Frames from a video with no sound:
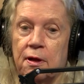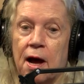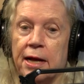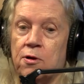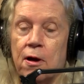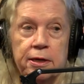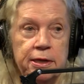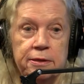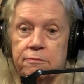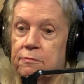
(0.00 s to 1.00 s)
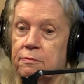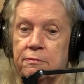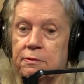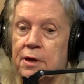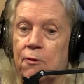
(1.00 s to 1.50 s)
icon and
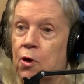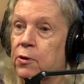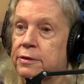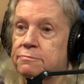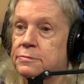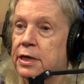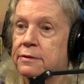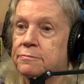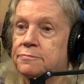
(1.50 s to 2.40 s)
download it. Yeah.